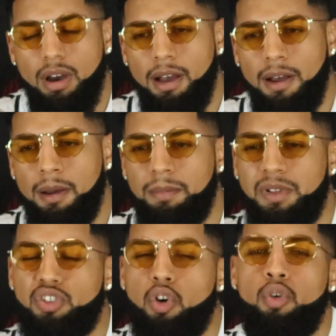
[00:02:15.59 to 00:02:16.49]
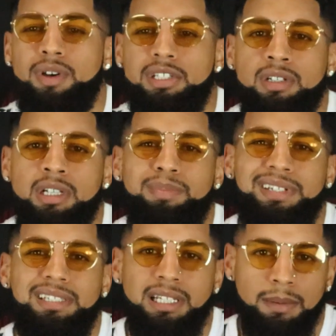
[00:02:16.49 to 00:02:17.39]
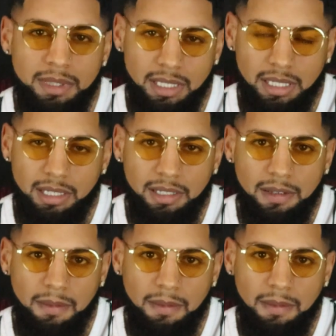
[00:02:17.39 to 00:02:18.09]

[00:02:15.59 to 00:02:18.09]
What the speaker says: There's always going to be something